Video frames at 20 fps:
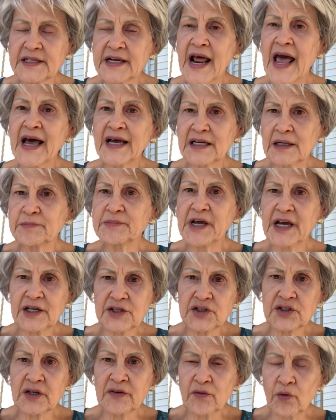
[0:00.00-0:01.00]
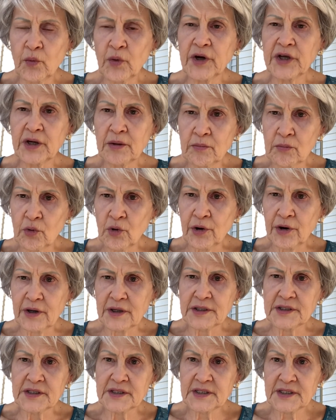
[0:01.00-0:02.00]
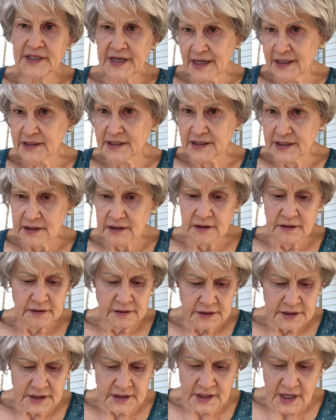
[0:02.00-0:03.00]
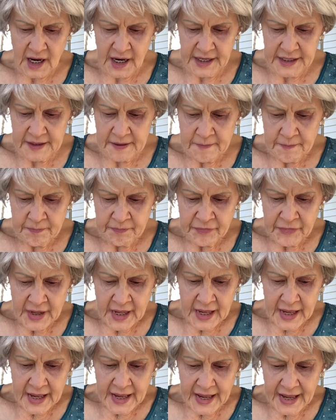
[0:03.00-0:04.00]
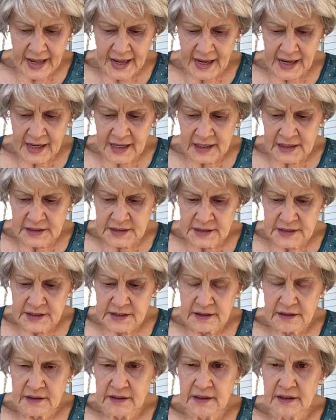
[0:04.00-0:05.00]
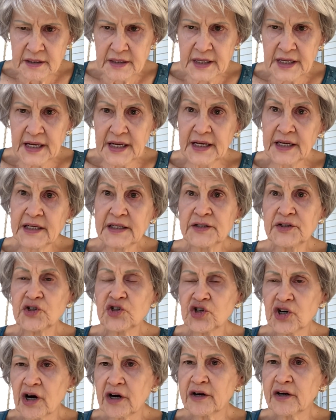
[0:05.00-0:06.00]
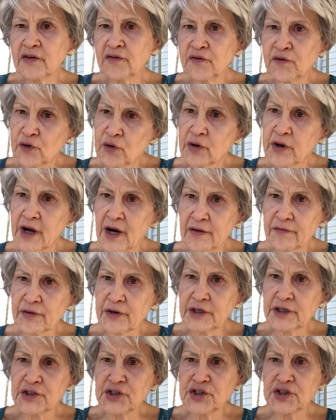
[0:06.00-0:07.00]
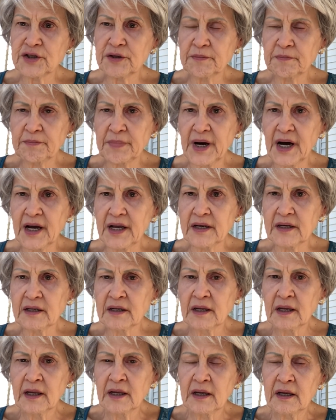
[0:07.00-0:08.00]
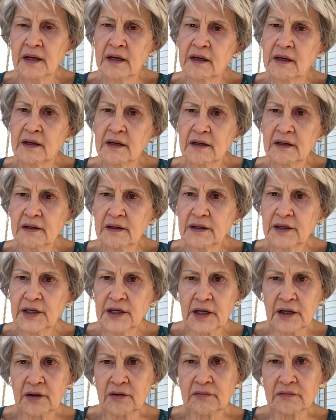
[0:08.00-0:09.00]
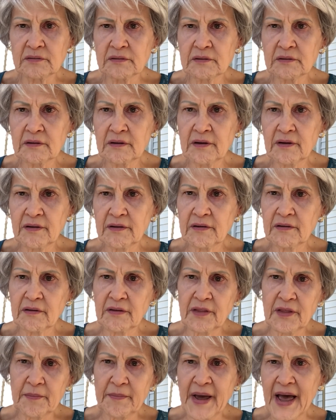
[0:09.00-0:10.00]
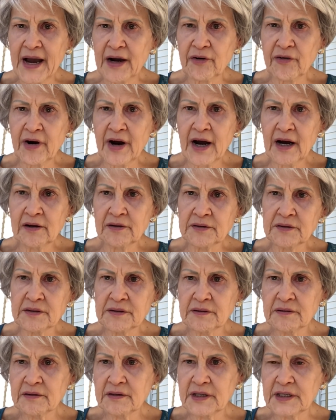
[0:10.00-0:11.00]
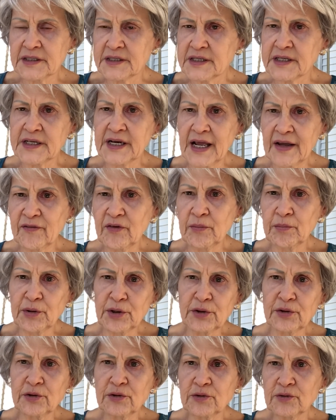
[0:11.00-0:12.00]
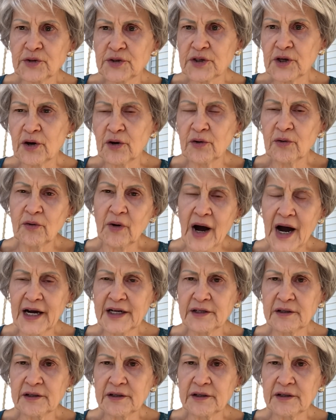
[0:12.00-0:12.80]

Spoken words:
adaptation of a William Morris textile design, and it is charted full coverage, but you know the background is the navy blue, so